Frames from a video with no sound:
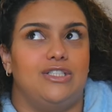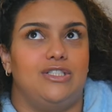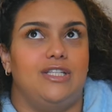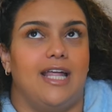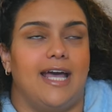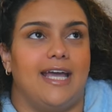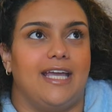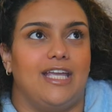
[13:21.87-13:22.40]

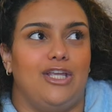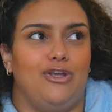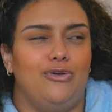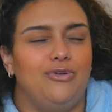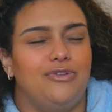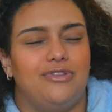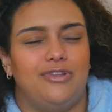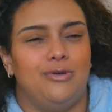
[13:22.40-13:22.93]
Like,
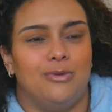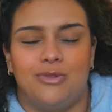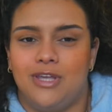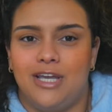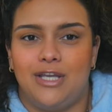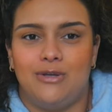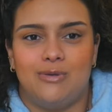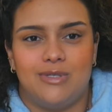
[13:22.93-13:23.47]
you
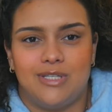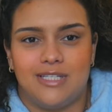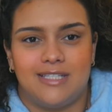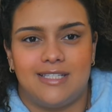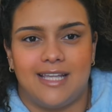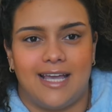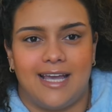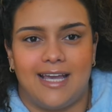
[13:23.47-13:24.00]
think you're
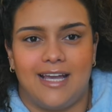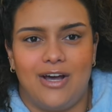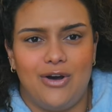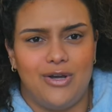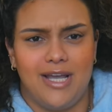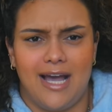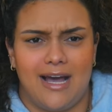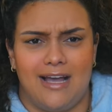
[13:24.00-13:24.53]
just like, oh
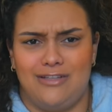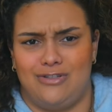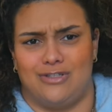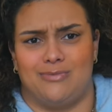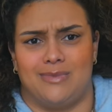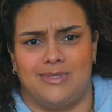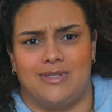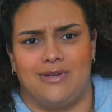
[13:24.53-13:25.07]
yeah, I
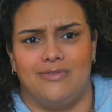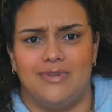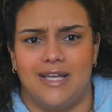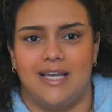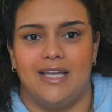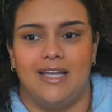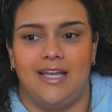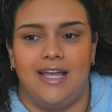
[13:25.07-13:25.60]
trust myself.
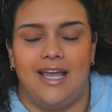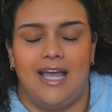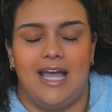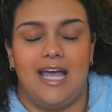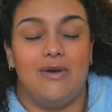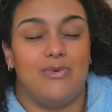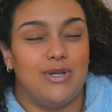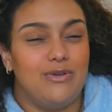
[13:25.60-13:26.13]

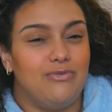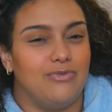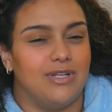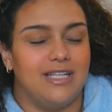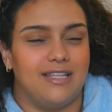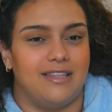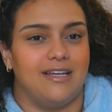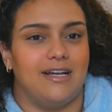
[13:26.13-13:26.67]
Like, when you
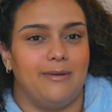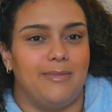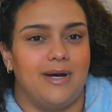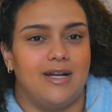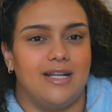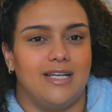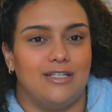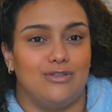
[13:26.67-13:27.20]
really think
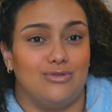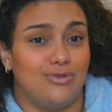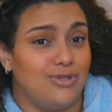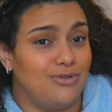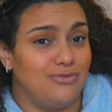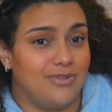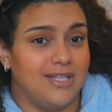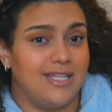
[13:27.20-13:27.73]
about it, do
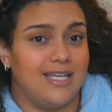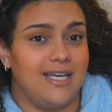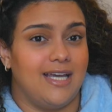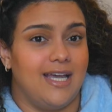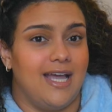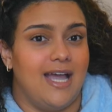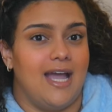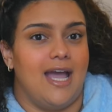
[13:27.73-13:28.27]
you really?
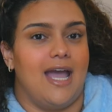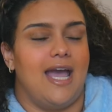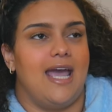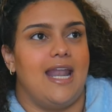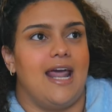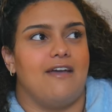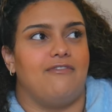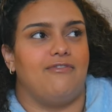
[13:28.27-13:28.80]

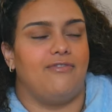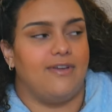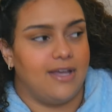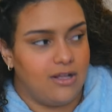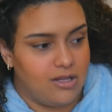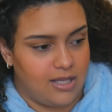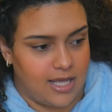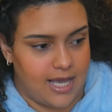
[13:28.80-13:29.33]
And I
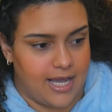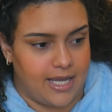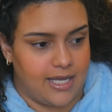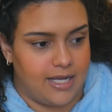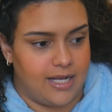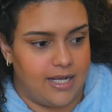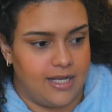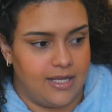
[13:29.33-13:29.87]
feel
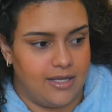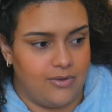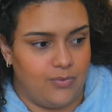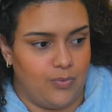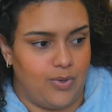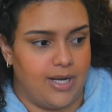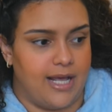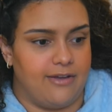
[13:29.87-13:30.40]
like
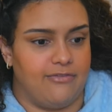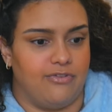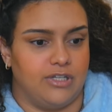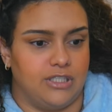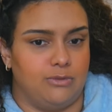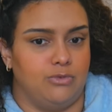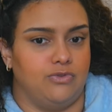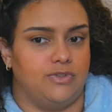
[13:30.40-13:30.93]
when I
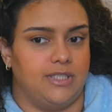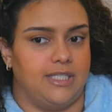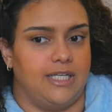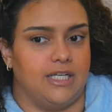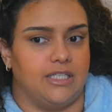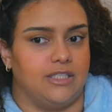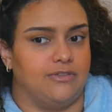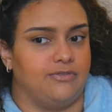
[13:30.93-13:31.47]
first moved in
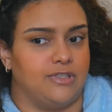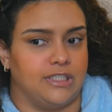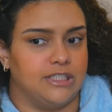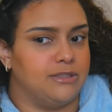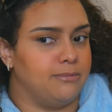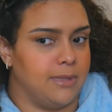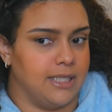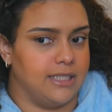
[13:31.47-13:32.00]
here the
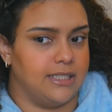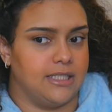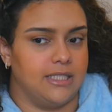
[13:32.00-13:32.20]
first month,